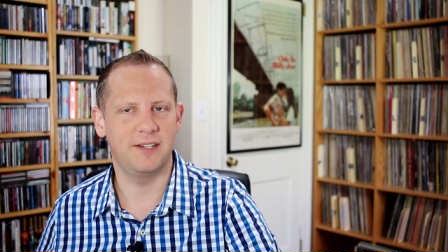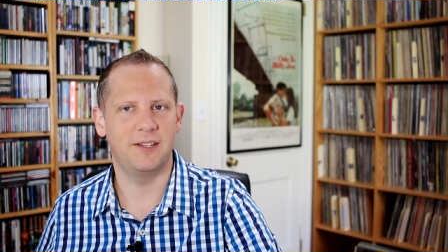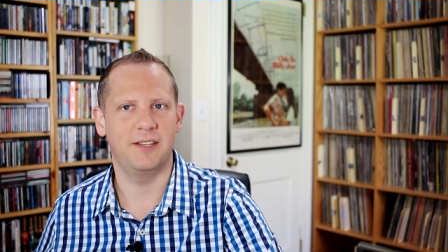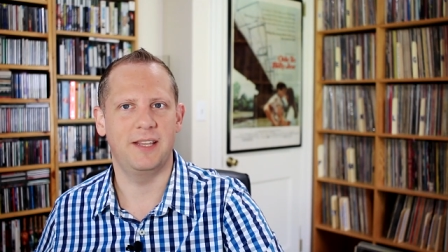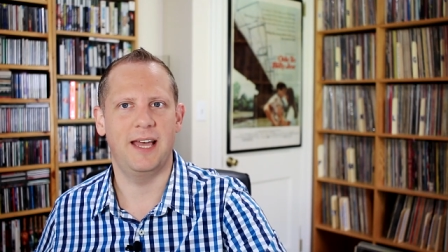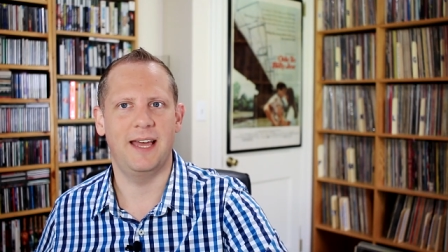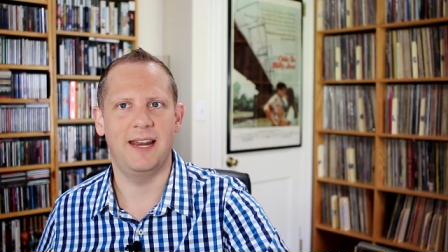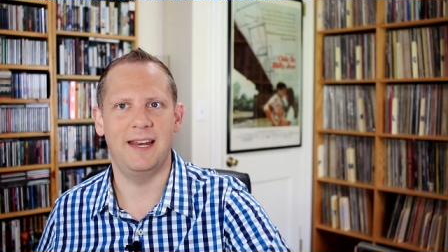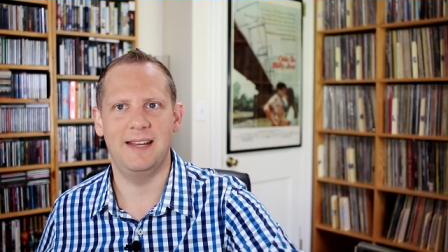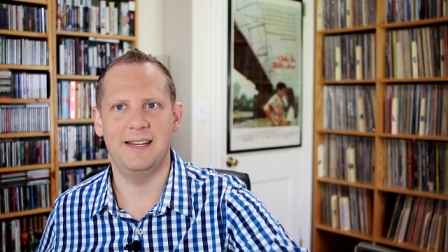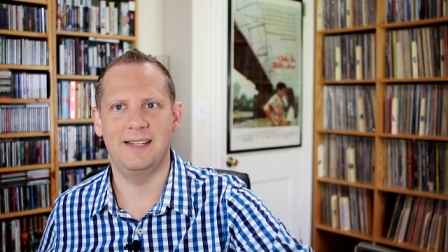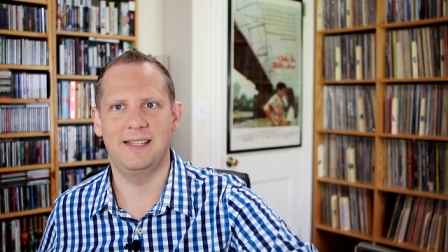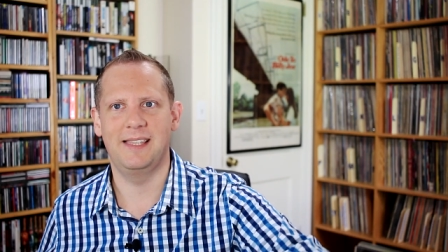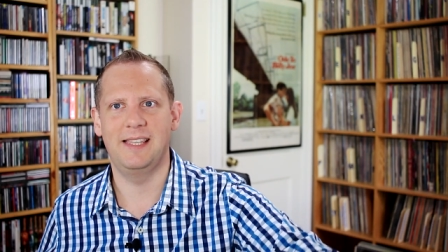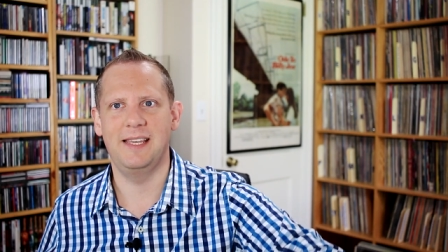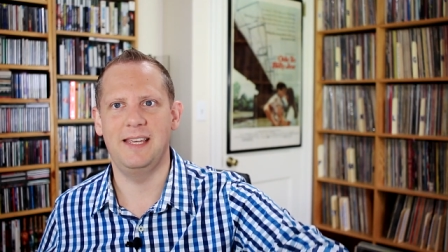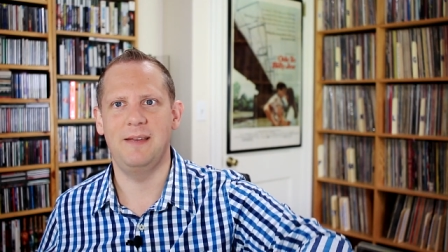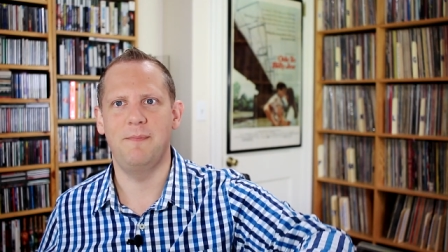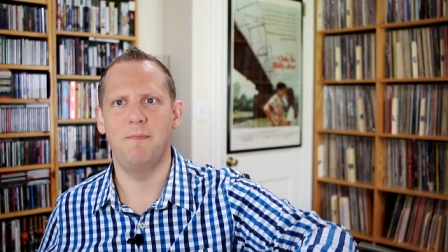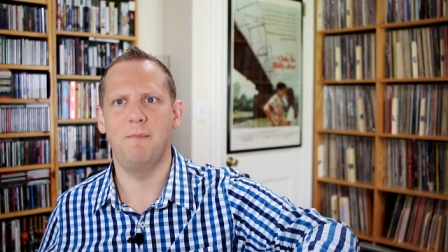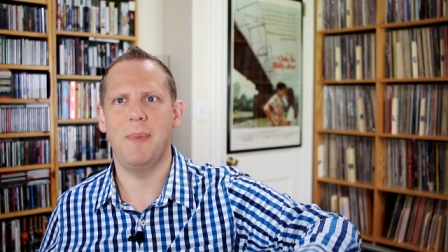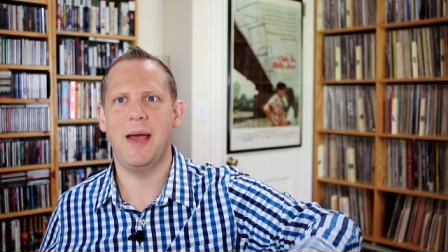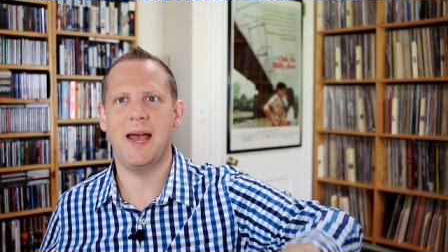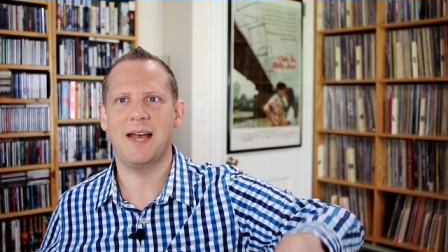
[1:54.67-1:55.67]
so that is
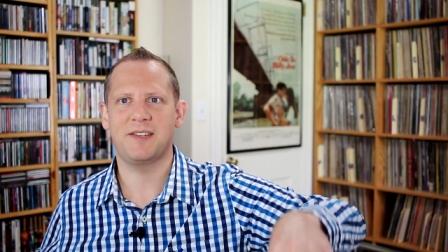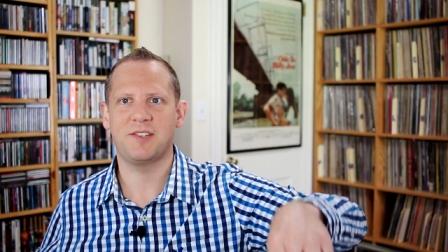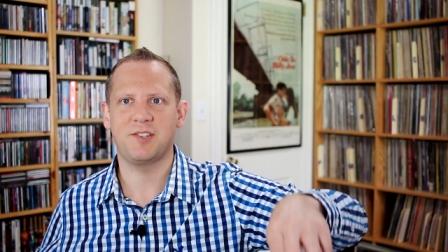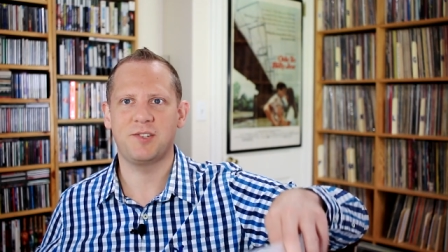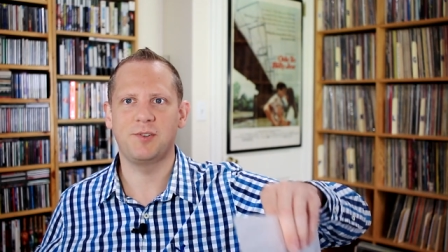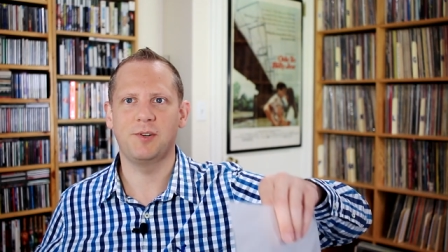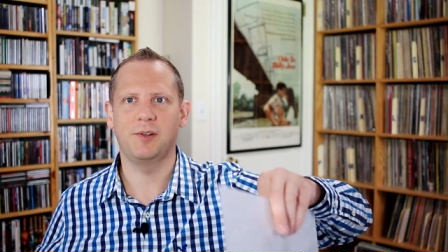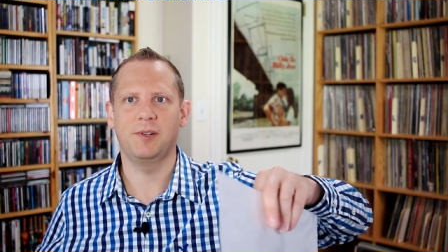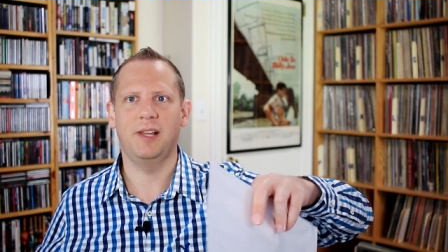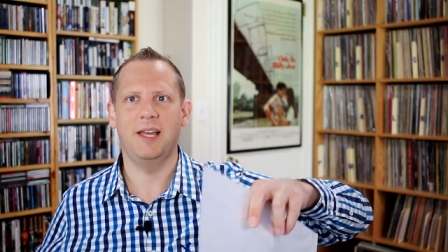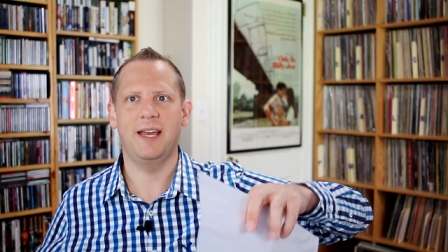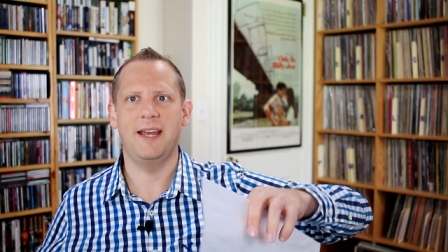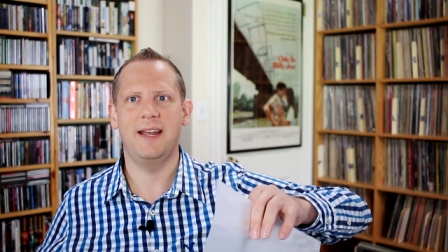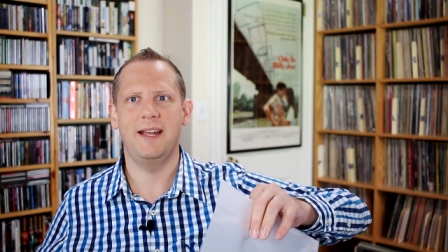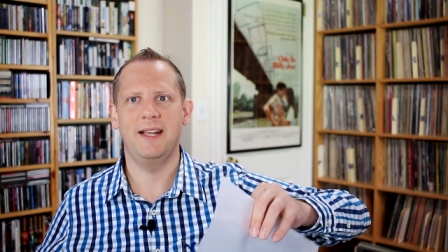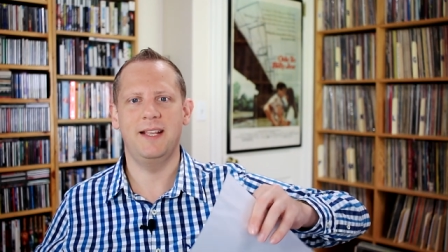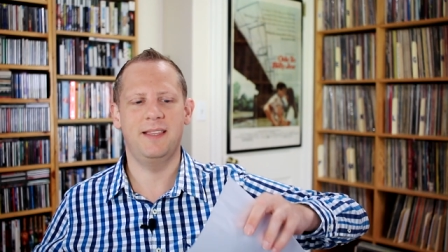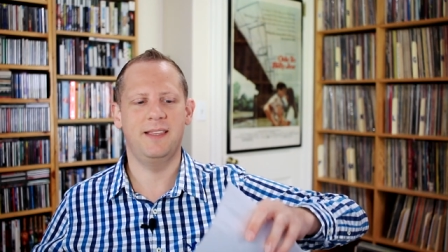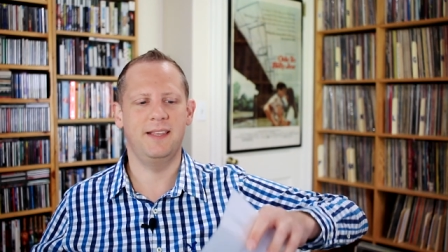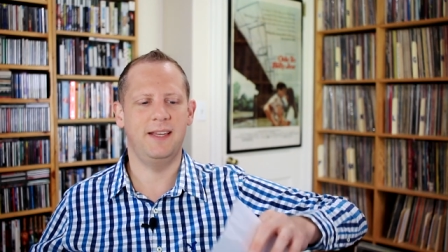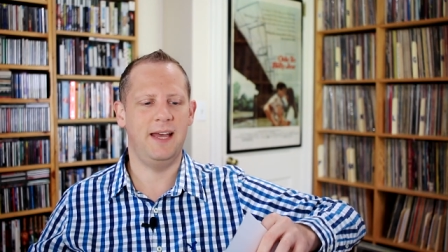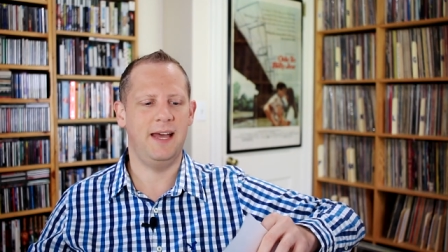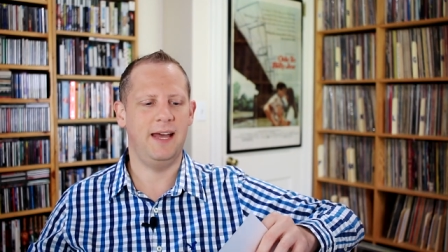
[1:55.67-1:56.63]
the master lathe